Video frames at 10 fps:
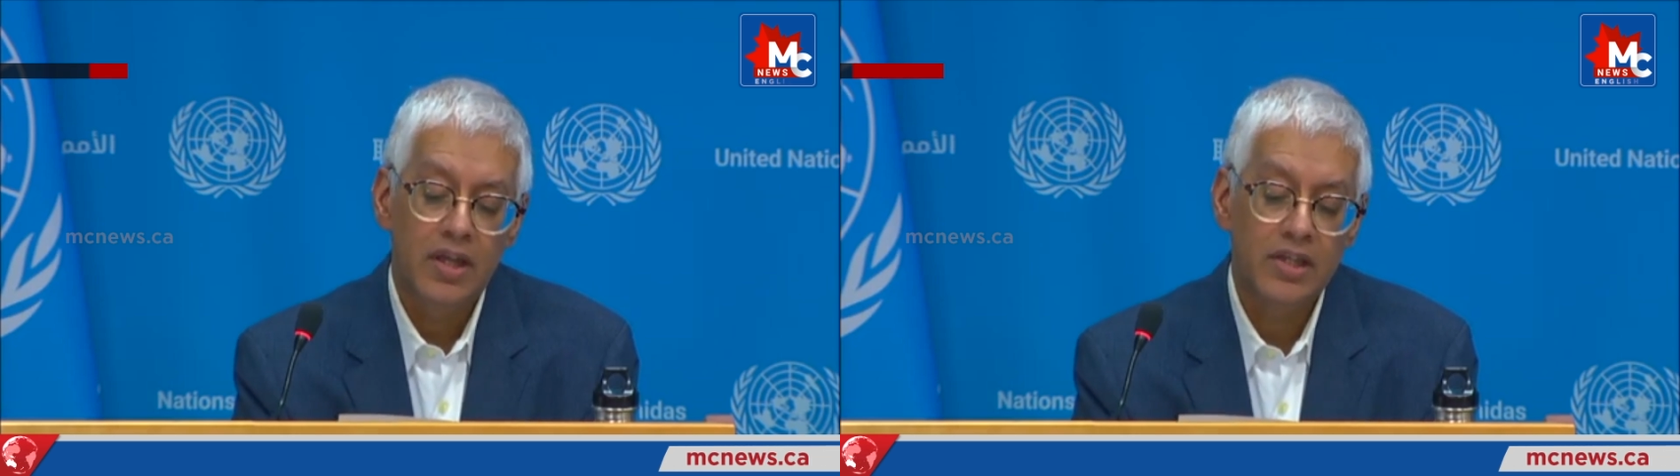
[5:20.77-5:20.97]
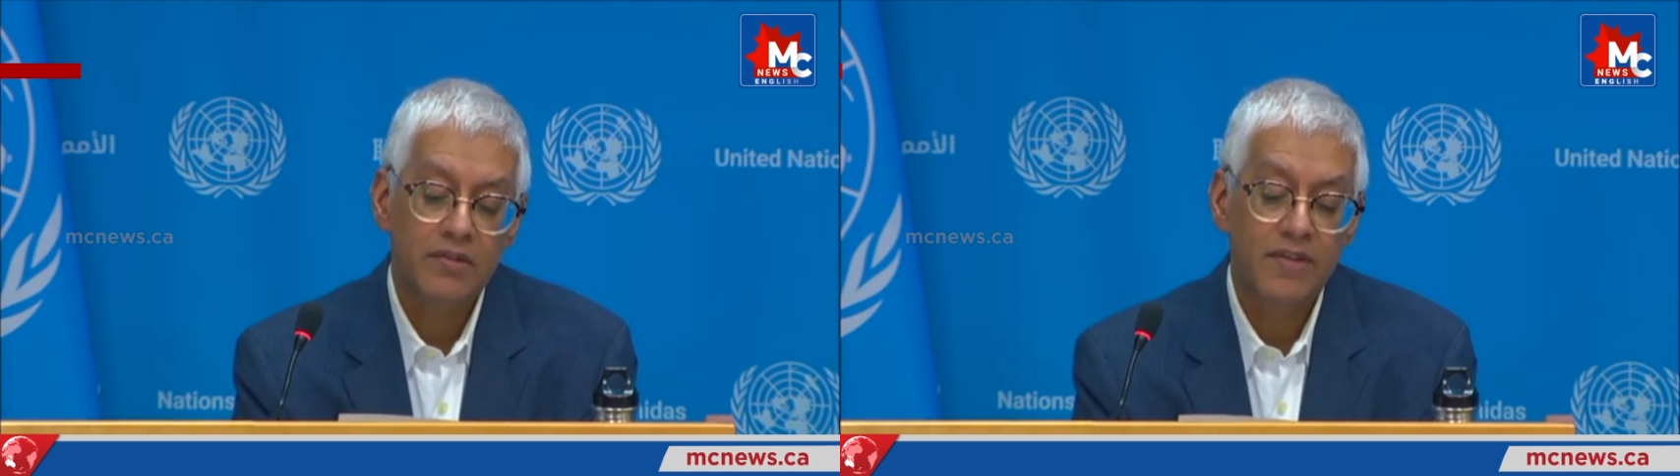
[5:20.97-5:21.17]

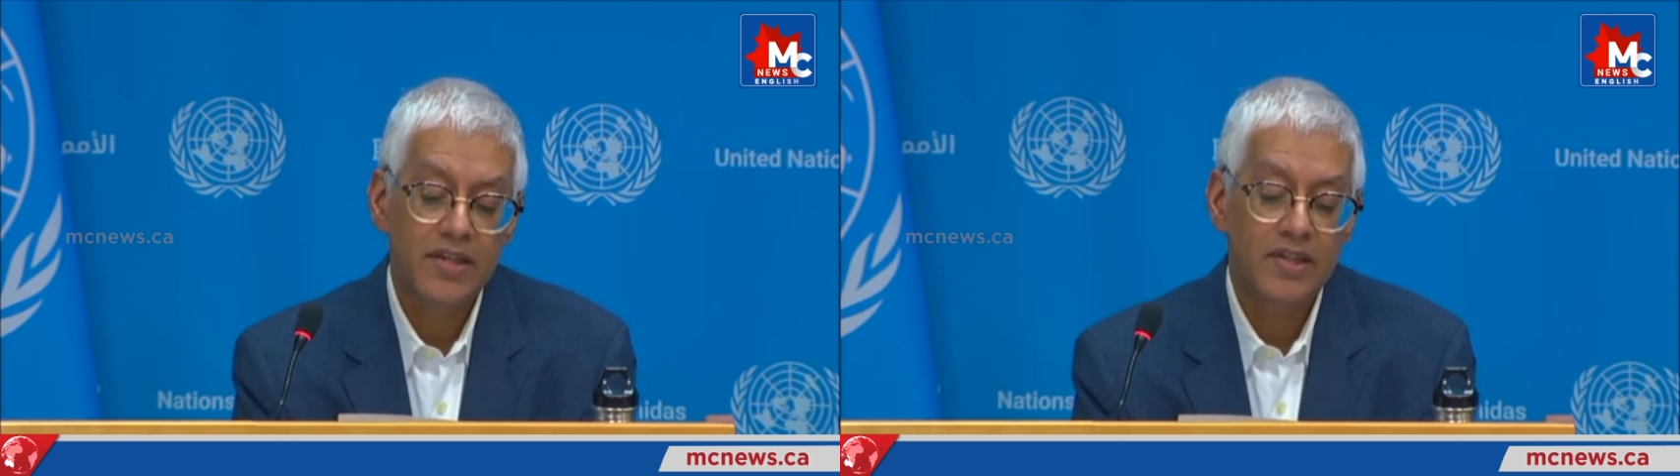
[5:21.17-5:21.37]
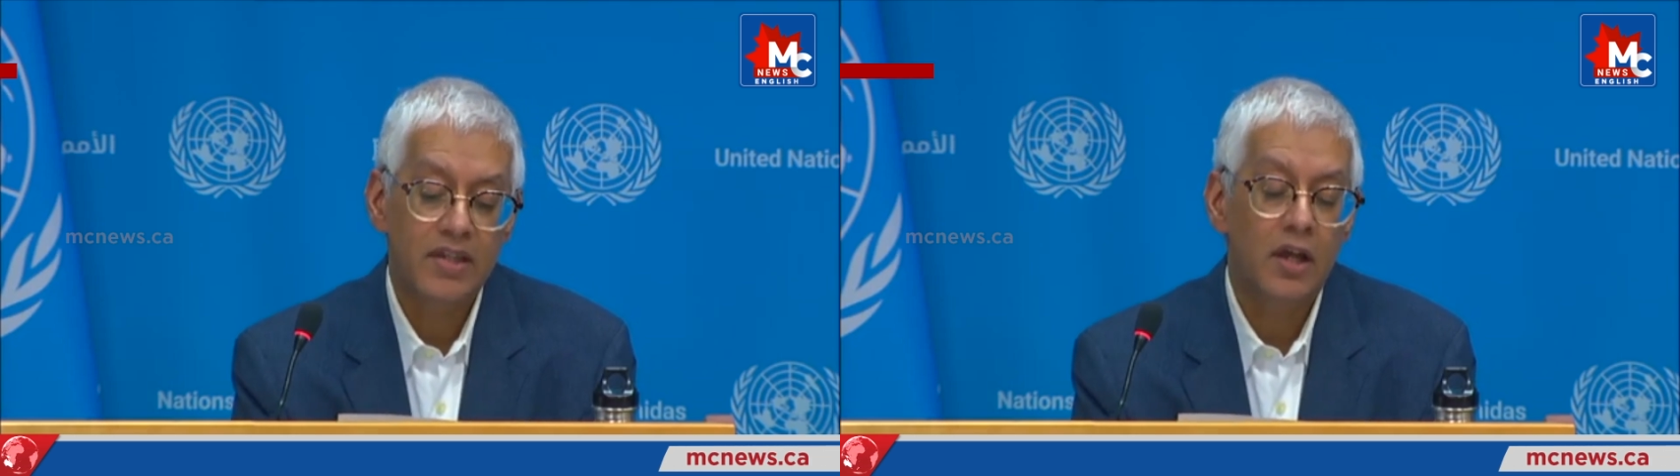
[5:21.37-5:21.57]
is
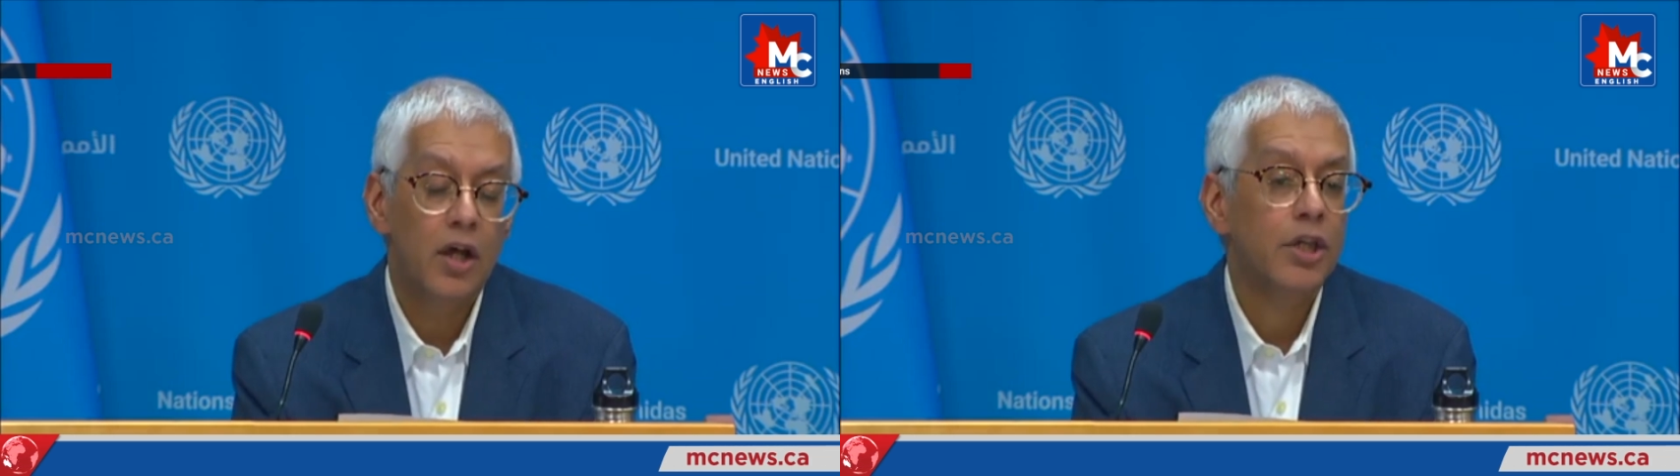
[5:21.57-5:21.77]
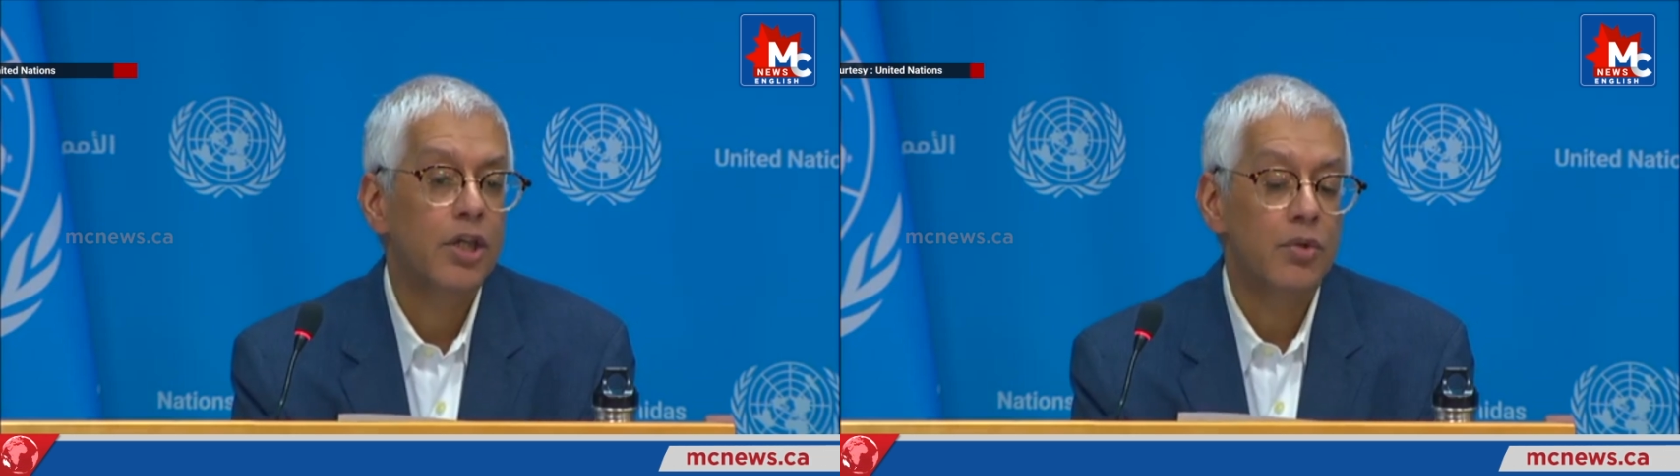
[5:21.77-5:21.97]
facing
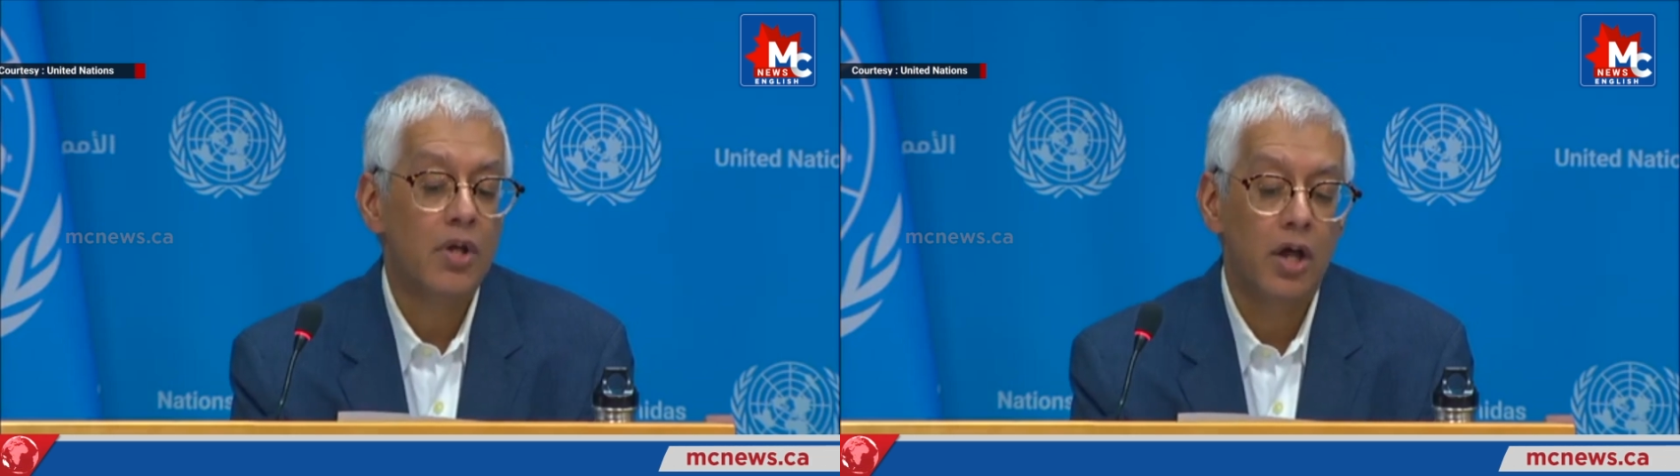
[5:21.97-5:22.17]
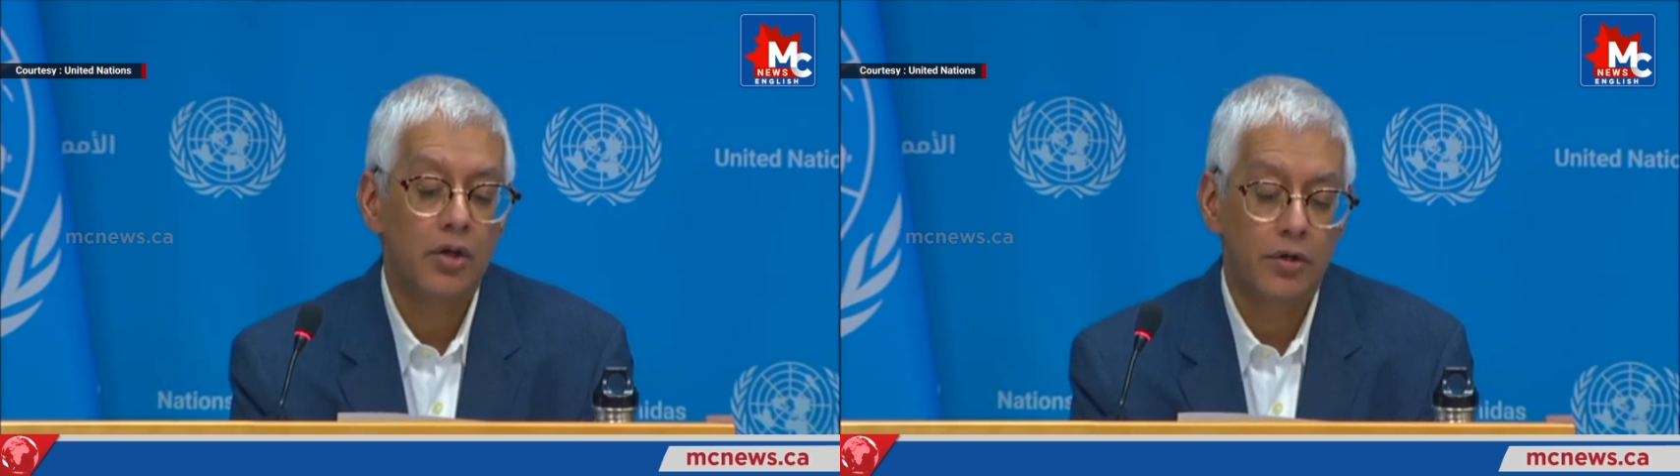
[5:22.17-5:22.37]
acute
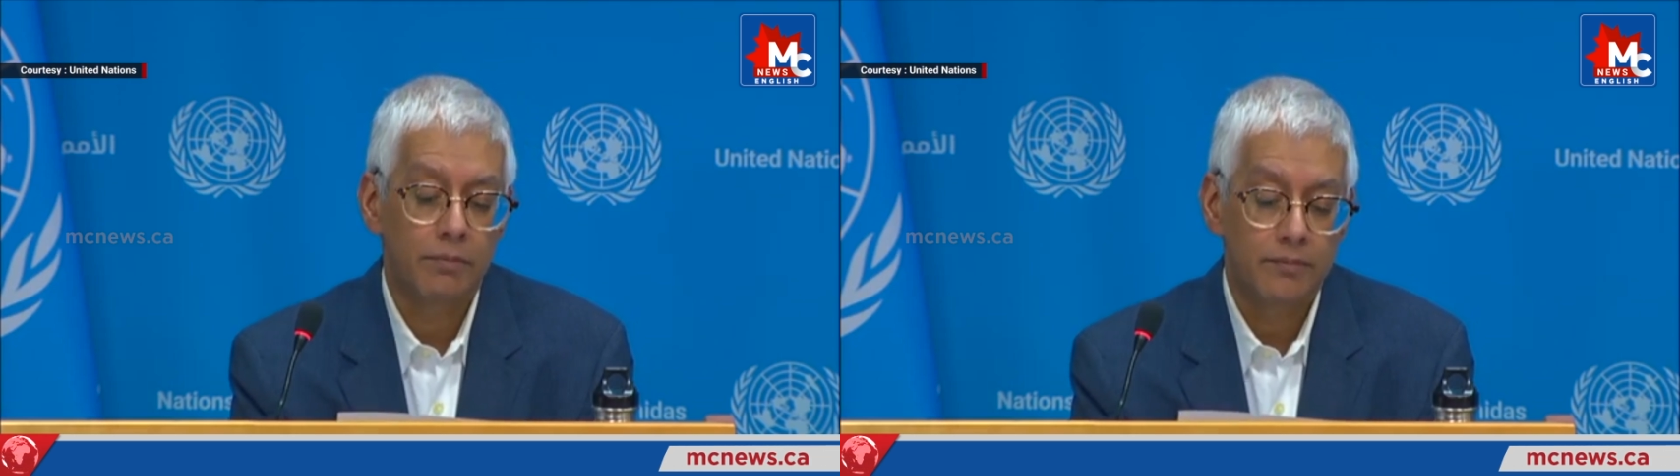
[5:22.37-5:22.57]
hunger.